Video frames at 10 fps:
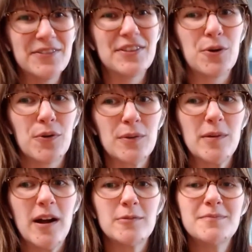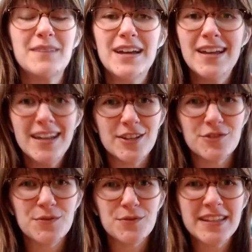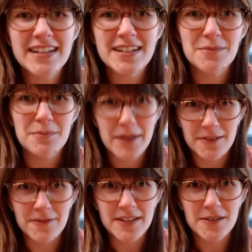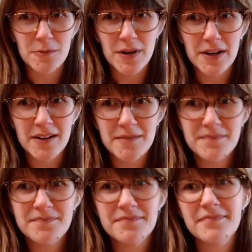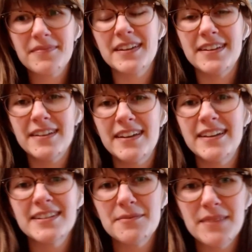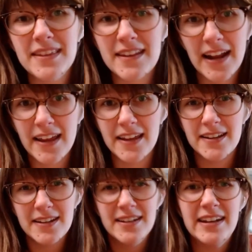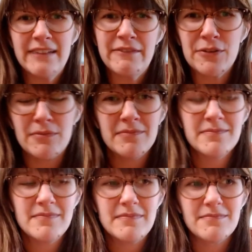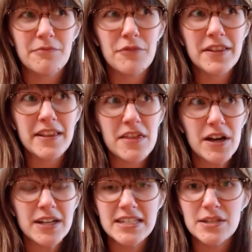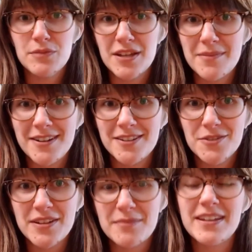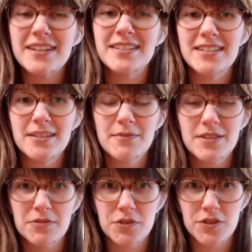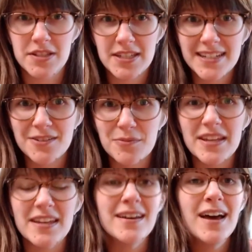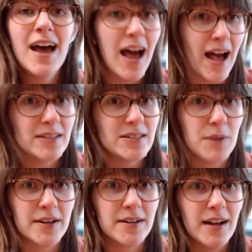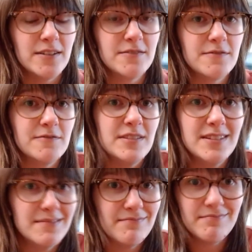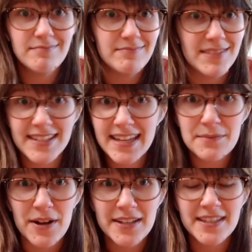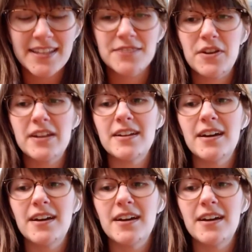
the core problem, is really going to benefit your work. And it's something that I never really thought deeply about doing because it seemed so intrinsic to me as part of the design process, right?